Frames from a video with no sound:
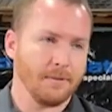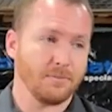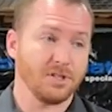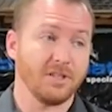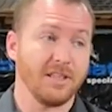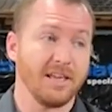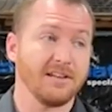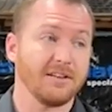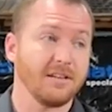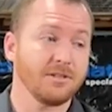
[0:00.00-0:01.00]
especially the
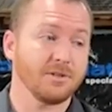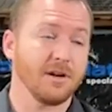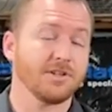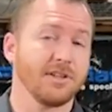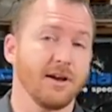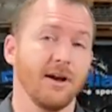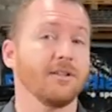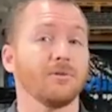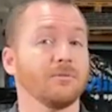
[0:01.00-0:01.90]
NDs. They're actually hollow.